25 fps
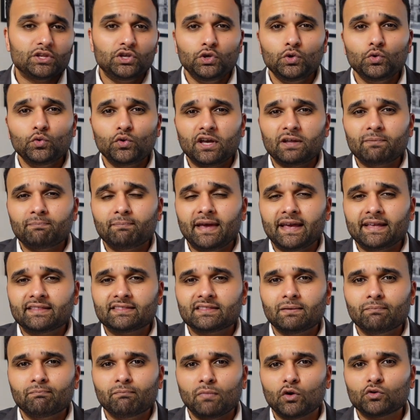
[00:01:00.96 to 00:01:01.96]
you can make
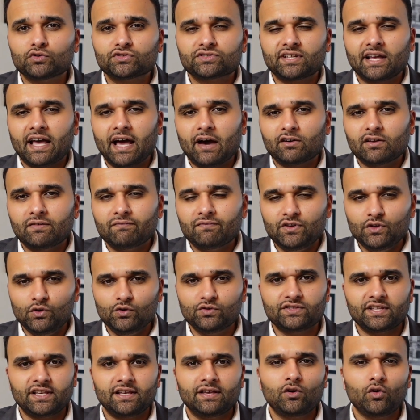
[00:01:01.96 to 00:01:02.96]
the most out of
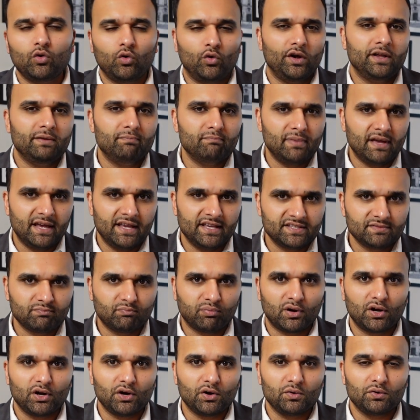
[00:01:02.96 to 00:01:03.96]
using Coinbase
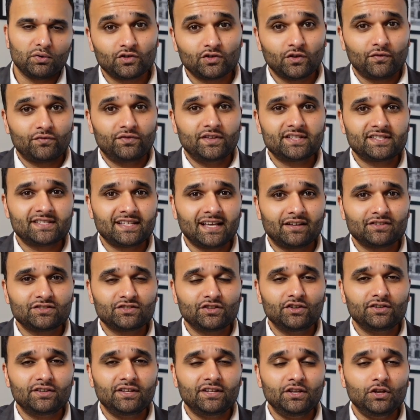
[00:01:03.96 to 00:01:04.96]
Pro. if this sounds
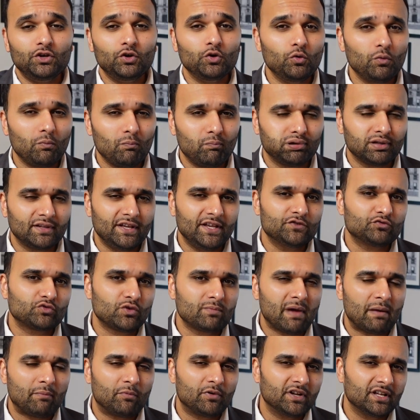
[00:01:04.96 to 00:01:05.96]
good to you, please
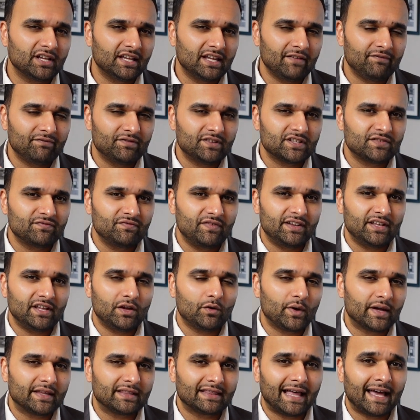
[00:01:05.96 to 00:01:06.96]
remember to give this
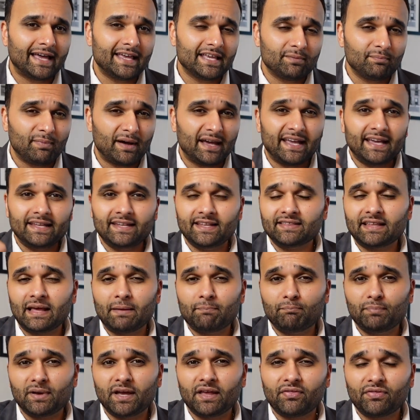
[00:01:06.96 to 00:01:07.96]
video a like by hitting
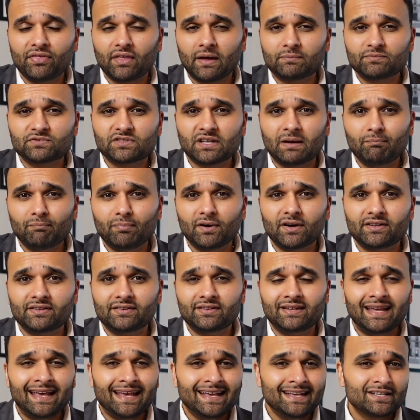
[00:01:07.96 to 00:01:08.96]
that big thumbs up
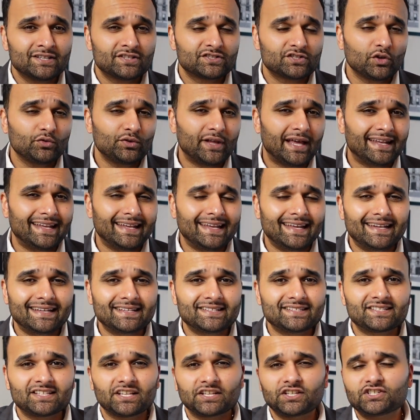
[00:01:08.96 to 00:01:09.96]
button so that it
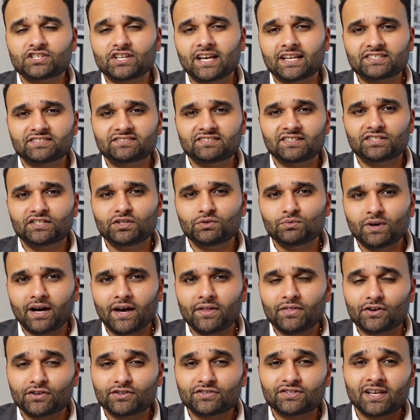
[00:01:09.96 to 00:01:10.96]
is suggested to
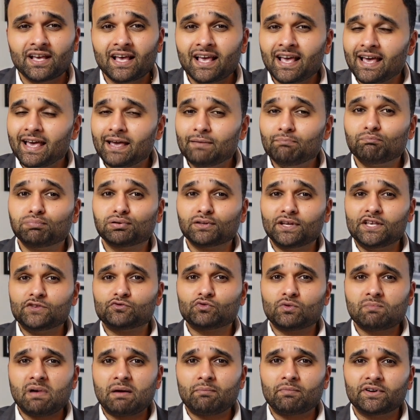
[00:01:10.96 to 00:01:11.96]
others. And please
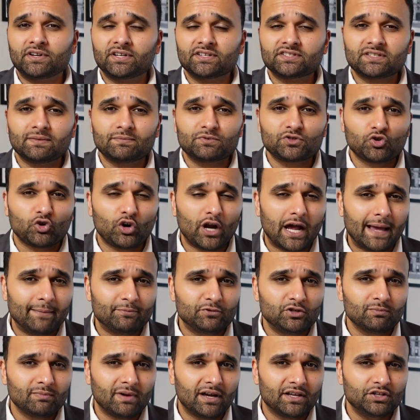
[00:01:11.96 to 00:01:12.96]
remember to subscribe
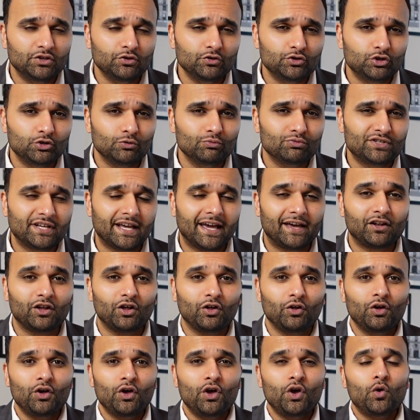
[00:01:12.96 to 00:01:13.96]
to my YouTube
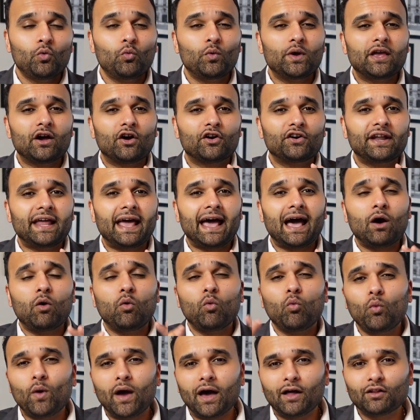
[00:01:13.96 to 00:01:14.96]
channel. We are now
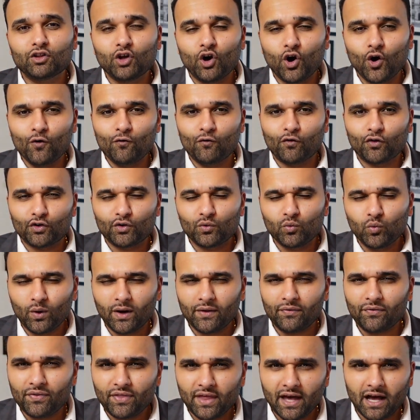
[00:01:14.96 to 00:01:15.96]
well over
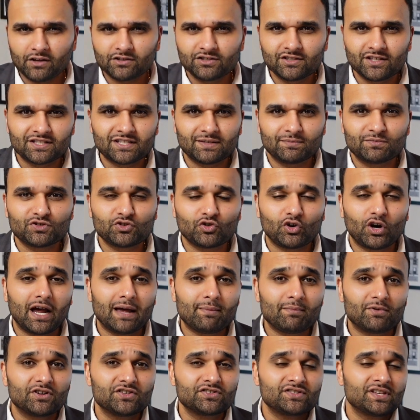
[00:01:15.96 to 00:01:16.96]
1,000
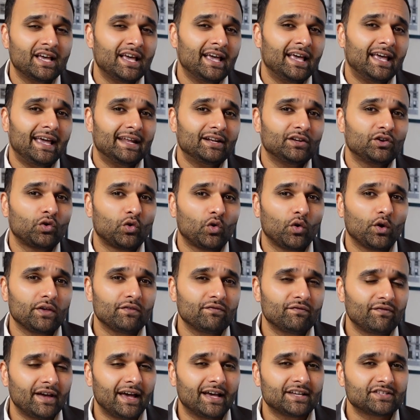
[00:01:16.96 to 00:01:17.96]
subscribers and growing
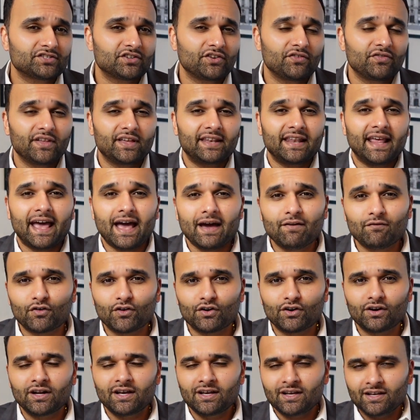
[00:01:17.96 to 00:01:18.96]
faster than
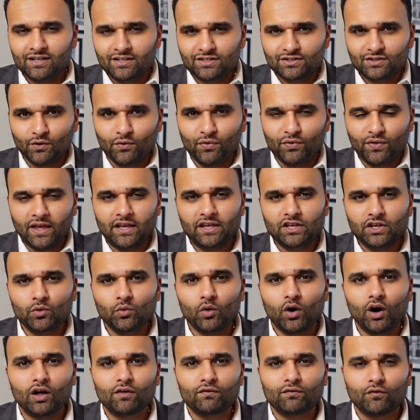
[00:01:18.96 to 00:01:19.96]
ever. So thank you
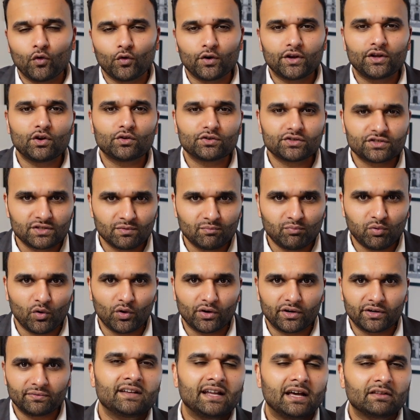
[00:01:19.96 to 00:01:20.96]
all for your
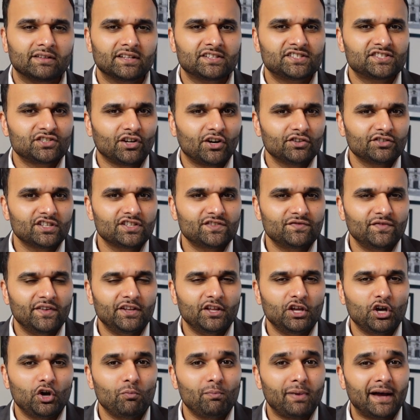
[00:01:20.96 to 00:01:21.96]
support. Now let's start this
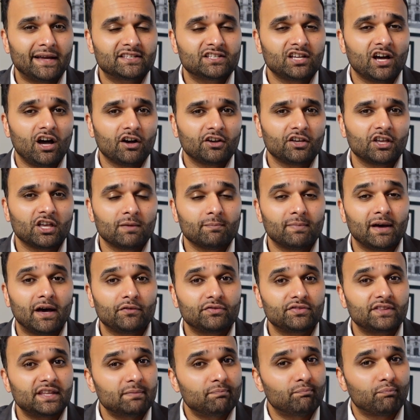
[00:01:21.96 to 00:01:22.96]
video by talking
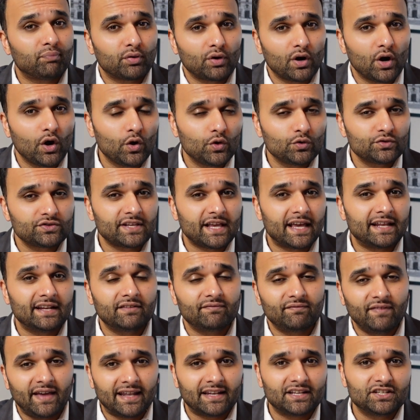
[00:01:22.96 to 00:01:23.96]
about the pros and
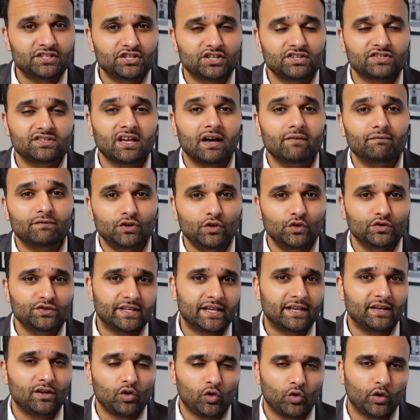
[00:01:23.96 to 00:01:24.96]
advantages of
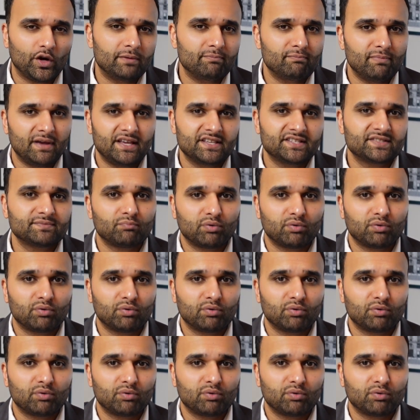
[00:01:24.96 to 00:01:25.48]
using Coinbase